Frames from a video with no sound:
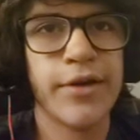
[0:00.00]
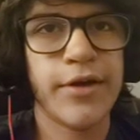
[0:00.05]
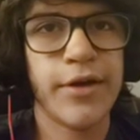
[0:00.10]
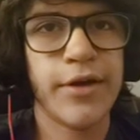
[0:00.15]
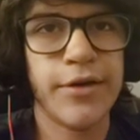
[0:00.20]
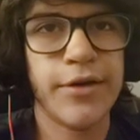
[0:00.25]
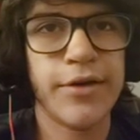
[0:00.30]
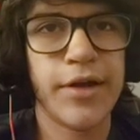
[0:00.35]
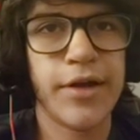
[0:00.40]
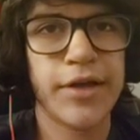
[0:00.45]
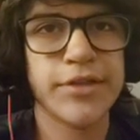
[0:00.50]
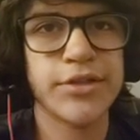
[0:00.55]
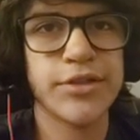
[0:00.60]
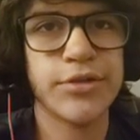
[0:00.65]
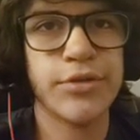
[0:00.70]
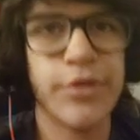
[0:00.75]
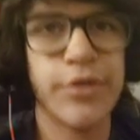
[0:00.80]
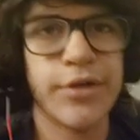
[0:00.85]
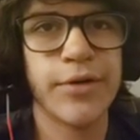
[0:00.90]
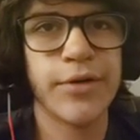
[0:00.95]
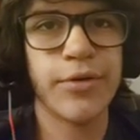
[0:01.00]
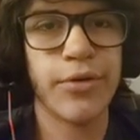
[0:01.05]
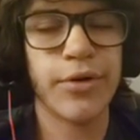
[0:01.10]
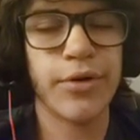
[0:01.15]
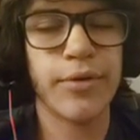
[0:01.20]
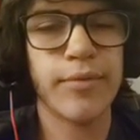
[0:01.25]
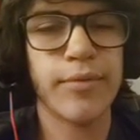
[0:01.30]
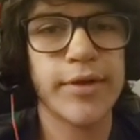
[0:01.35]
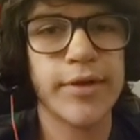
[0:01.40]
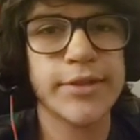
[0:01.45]
a Nexador
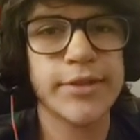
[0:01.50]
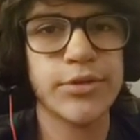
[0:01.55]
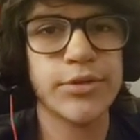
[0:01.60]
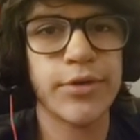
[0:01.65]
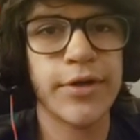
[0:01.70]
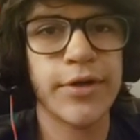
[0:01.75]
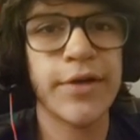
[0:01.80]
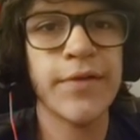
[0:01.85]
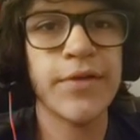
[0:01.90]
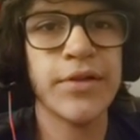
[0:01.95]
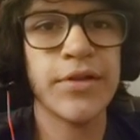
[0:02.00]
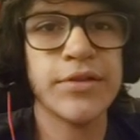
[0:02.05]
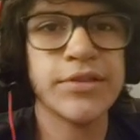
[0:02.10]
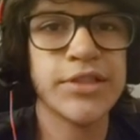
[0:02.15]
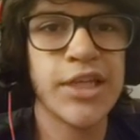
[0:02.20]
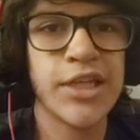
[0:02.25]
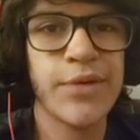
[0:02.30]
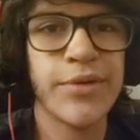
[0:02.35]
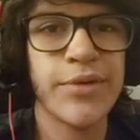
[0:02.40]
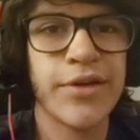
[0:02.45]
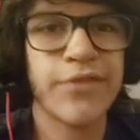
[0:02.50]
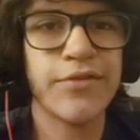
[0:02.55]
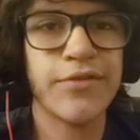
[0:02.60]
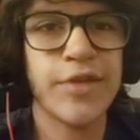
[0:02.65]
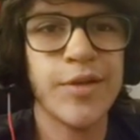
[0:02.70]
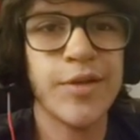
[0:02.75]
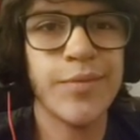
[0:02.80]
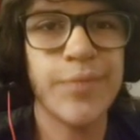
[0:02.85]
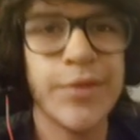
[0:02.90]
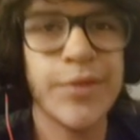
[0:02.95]
or Next Door. In C, we have
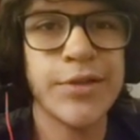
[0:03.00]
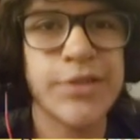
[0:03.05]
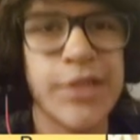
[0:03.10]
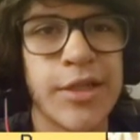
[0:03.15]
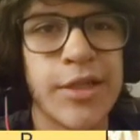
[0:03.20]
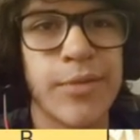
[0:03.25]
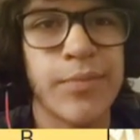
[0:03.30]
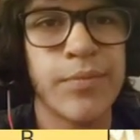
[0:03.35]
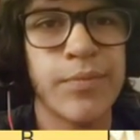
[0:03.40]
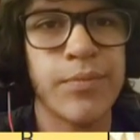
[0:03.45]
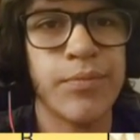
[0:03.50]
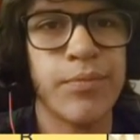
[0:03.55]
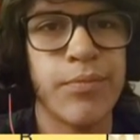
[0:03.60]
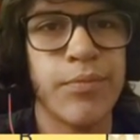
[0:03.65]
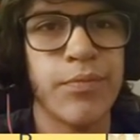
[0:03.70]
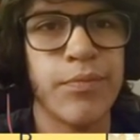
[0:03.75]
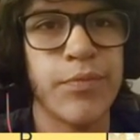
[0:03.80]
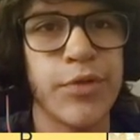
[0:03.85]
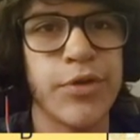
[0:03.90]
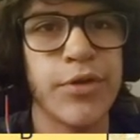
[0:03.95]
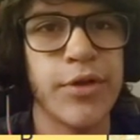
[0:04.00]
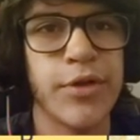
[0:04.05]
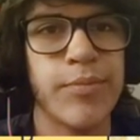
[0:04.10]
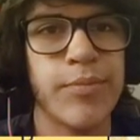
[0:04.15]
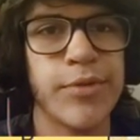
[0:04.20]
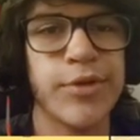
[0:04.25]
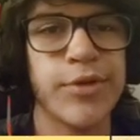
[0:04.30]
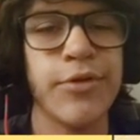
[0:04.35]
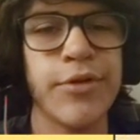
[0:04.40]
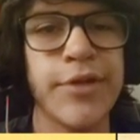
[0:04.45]
Nimbus and
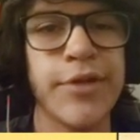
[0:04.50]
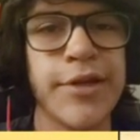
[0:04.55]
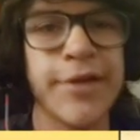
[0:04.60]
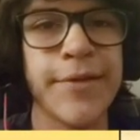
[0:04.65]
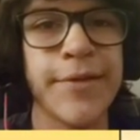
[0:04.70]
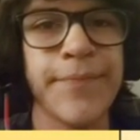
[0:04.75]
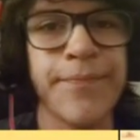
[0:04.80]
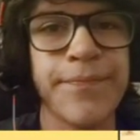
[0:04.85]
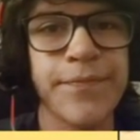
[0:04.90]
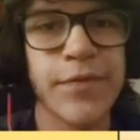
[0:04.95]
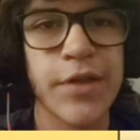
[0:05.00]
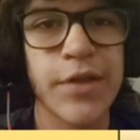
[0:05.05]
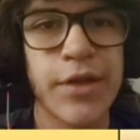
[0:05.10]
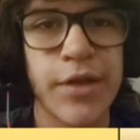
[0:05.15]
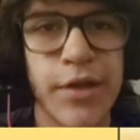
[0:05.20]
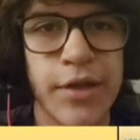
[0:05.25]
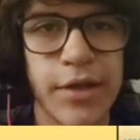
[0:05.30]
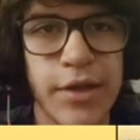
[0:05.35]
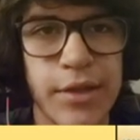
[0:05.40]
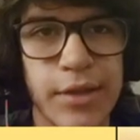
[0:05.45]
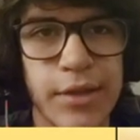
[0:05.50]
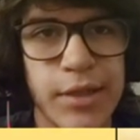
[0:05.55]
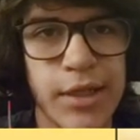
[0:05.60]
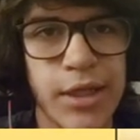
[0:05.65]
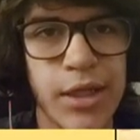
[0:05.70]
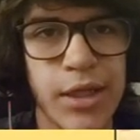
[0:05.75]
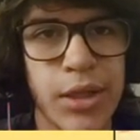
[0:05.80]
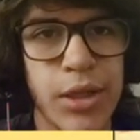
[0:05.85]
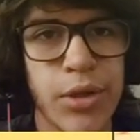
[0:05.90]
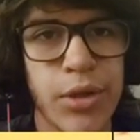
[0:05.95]
Peculia. In
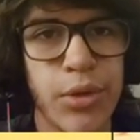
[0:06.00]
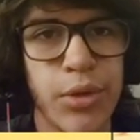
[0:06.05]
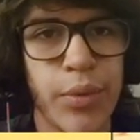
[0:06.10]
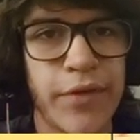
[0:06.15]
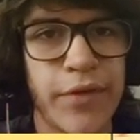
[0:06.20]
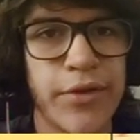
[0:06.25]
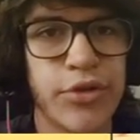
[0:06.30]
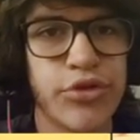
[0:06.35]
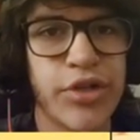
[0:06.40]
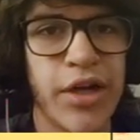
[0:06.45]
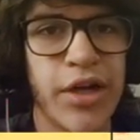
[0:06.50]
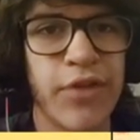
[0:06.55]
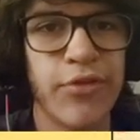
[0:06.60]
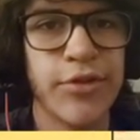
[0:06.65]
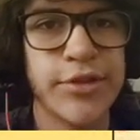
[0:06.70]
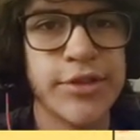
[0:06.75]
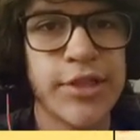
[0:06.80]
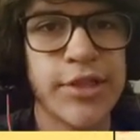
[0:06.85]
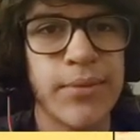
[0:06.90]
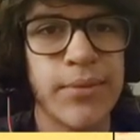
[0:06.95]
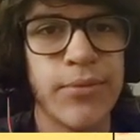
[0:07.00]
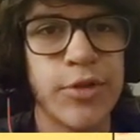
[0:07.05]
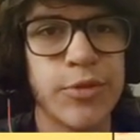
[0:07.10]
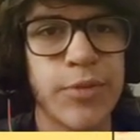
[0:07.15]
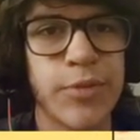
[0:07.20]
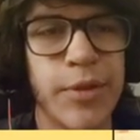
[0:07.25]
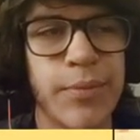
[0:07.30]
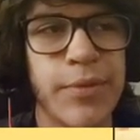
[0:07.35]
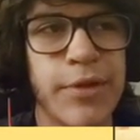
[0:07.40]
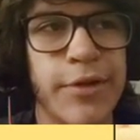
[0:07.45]
D, we have the Traveler's Hub, which
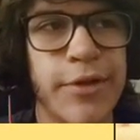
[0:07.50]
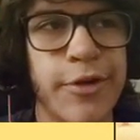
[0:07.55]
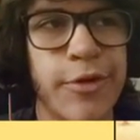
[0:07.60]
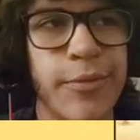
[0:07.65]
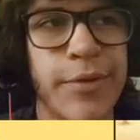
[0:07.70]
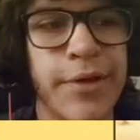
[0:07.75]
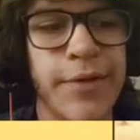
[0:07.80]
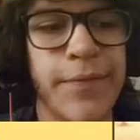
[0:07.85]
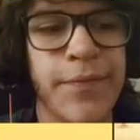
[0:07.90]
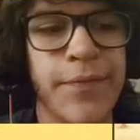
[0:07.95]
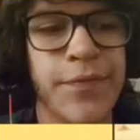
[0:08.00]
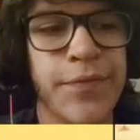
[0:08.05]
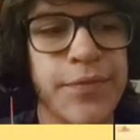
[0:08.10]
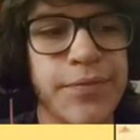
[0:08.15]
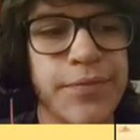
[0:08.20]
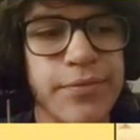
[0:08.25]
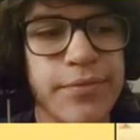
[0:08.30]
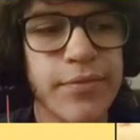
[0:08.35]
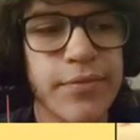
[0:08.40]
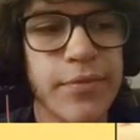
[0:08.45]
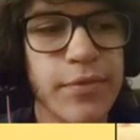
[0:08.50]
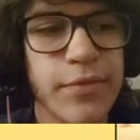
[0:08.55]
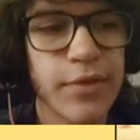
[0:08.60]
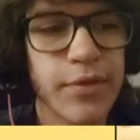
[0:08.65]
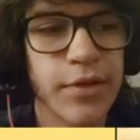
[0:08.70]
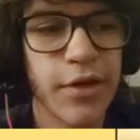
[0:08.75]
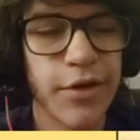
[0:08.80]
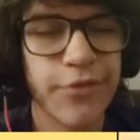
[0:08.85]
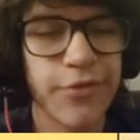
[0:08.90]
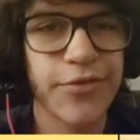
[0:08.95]
might be a little bit
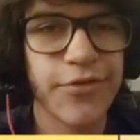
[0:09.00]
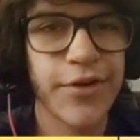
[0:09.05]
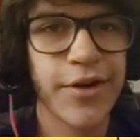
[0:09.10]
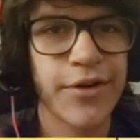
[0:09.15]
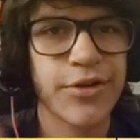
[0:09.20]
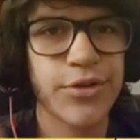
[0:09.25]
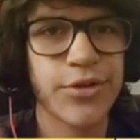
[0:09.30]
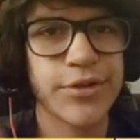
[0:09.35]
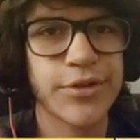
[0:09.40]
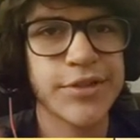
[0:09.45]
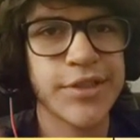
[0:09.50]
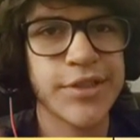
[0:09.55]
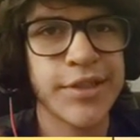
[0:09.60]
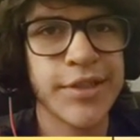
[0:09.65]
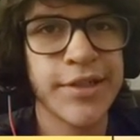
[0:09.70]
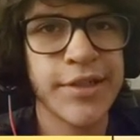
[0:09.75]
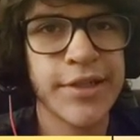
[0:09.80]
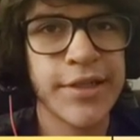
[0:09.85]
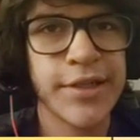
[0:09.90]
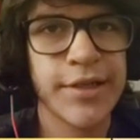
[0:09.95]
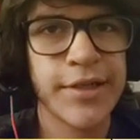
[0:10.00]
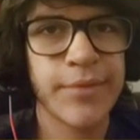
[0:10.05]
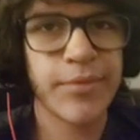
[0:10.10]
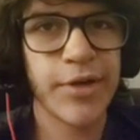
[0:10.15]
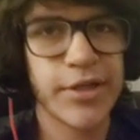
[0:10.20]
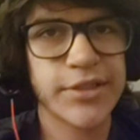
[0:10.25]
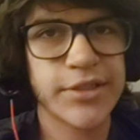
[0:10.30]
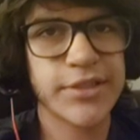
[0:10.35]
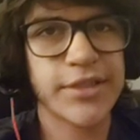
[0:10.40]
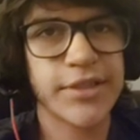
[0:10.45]
unfair towards it
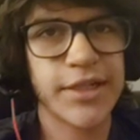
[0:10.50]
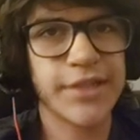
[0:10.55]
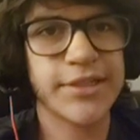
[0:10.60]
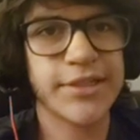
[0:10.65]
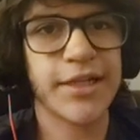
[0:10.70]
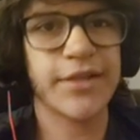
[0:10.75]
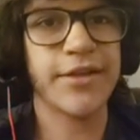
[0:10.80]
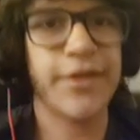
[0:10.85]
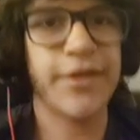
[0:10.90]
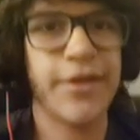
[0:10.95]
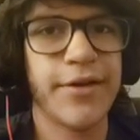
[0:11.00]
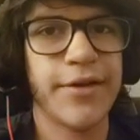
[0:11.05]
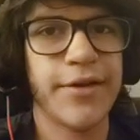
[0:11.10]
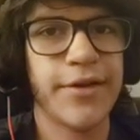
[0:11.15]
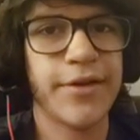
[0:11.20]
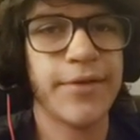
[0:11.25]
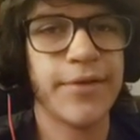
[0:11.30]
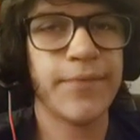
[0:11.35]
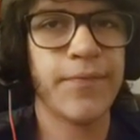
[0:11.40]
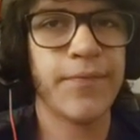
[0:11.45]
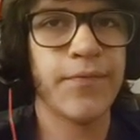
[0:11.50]
because it's not exactly a